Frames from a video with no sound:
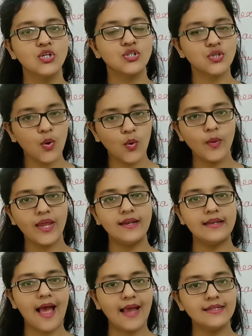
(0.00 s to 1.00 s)
So,
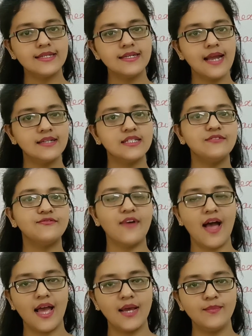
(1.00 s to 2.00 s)
in
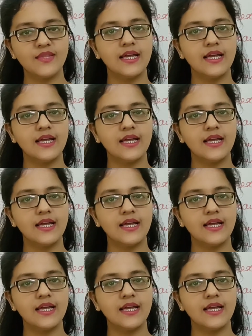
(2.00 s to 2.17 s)
1985,